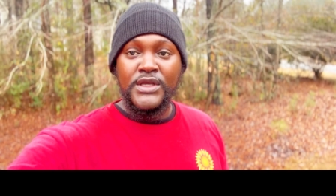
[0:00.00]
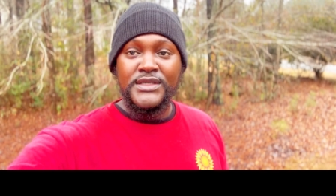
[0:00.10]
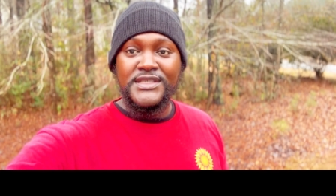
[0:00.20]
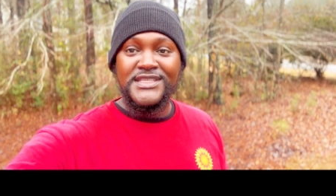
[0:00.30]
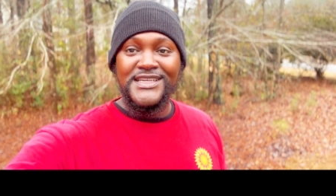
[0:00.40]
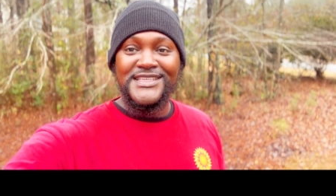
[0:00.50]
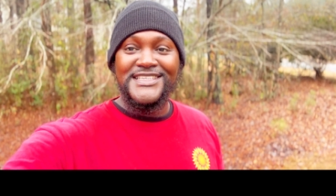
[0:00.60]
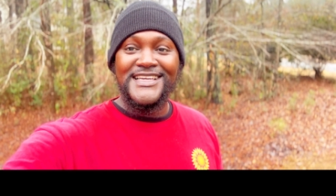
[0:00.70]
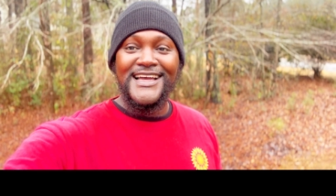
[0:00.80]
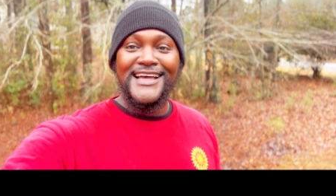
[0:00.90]

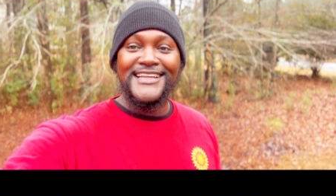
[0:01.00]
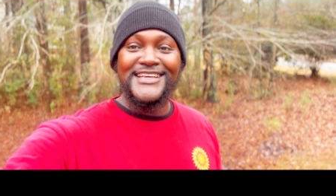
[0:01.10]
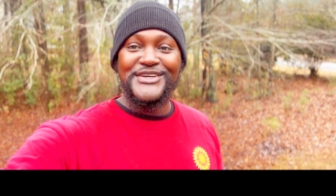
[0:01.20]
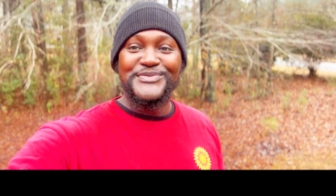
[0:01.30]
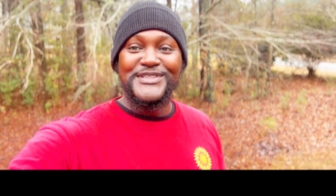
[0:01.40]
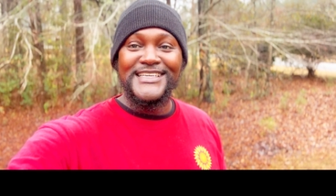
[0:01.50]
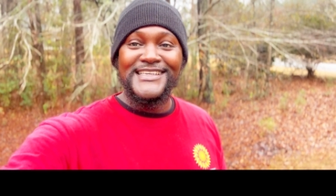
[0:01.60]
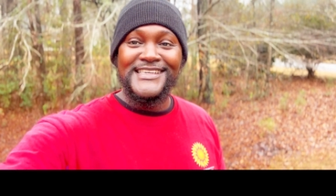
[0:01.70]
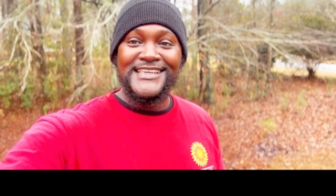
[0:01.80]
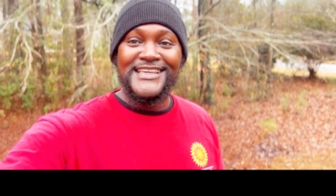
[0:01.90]
Sunshine
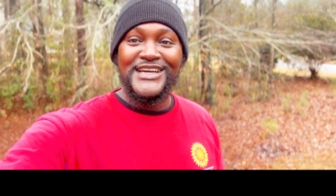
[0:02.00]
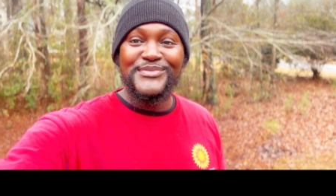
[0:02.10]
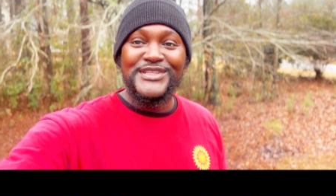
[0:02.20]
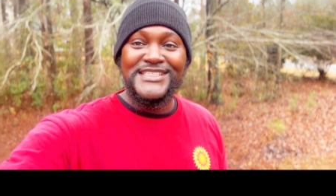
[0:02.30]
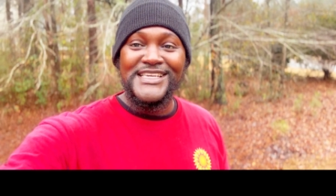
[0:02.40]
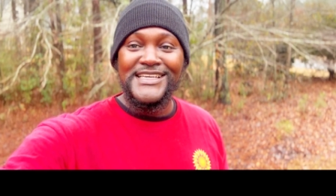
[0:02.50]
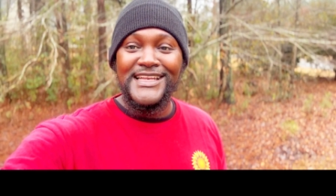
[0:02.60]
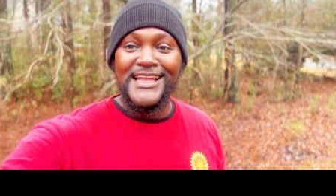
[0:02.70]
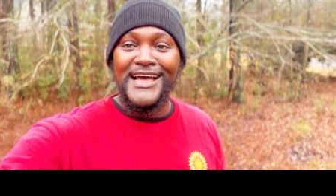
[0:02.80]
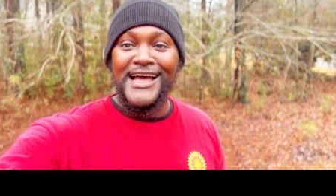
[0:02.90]
MD coming to you
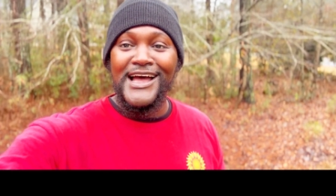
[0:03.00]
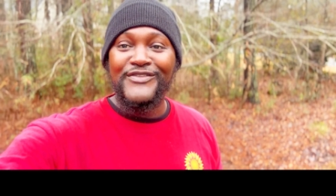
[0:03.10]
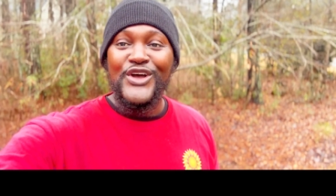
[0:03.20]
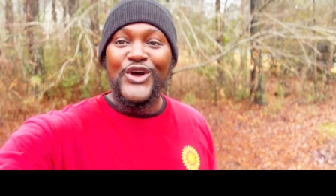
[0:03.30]
live